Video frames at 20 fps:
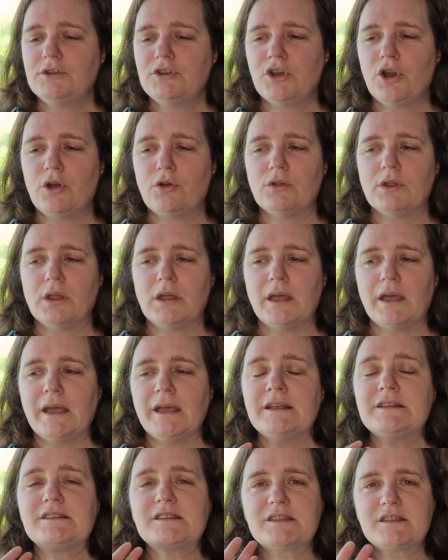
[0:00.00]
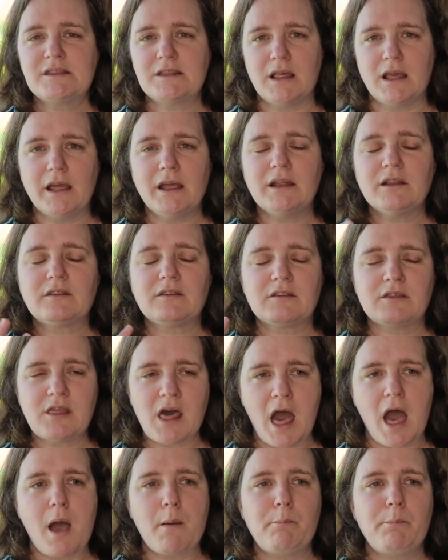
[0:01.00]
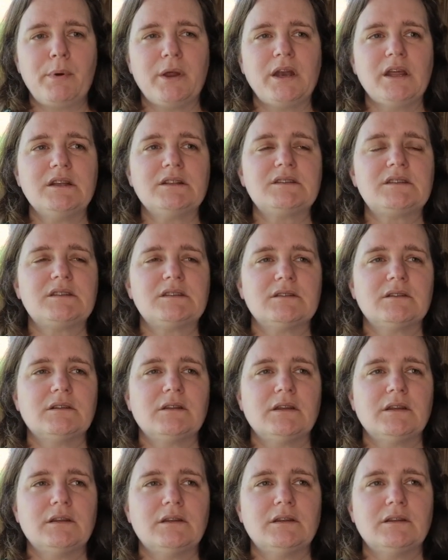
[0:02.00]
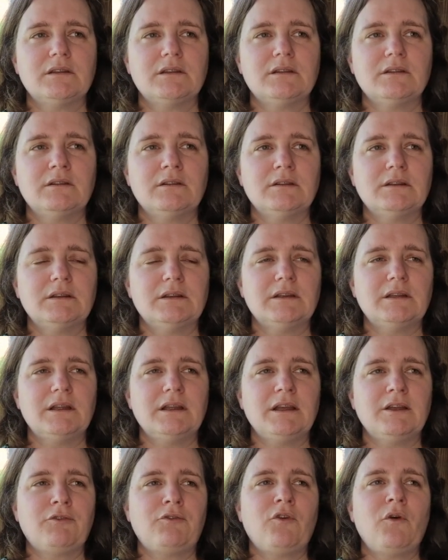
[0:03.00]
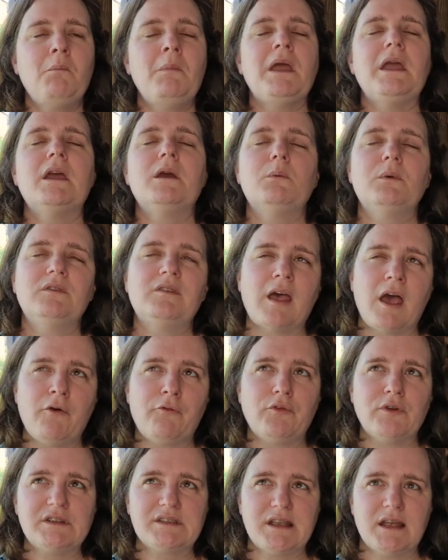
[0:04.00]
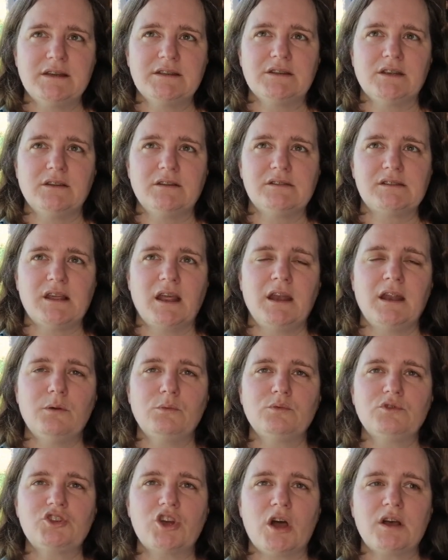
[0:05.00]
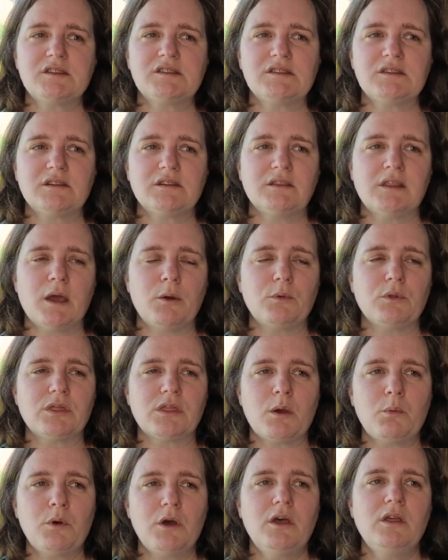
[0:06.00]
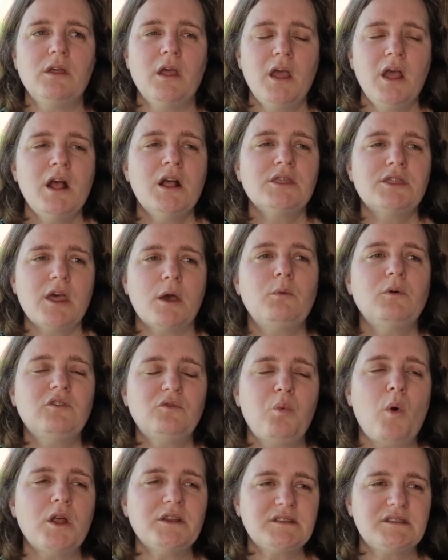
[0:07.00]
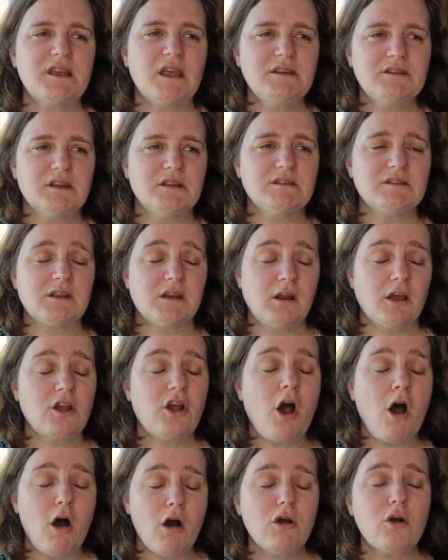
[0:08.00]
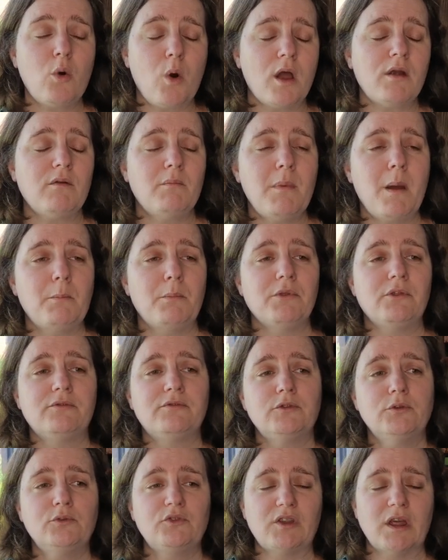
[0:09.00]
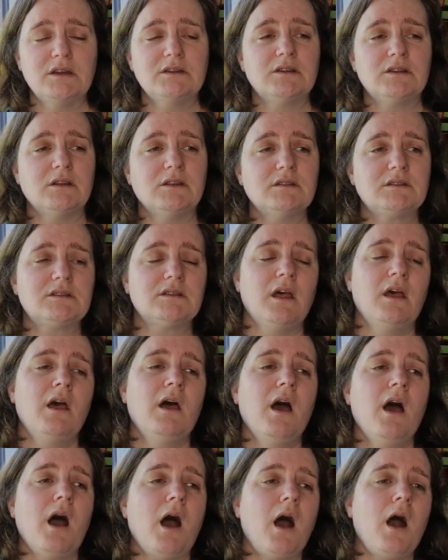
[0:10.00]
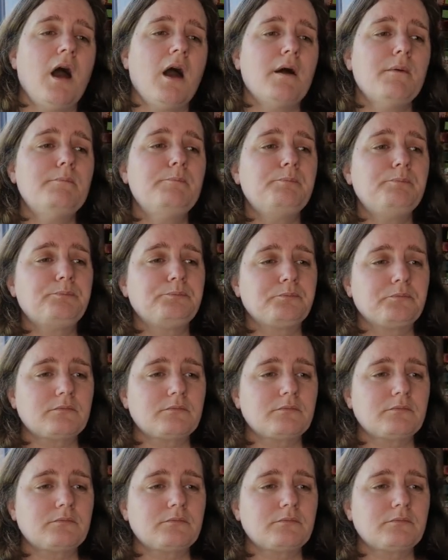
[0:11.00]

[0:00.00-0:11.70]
you know, it's it's there, but it's for me it was every sentence and it just there there were there was one sentence and I can't quite remember the full sentence. Um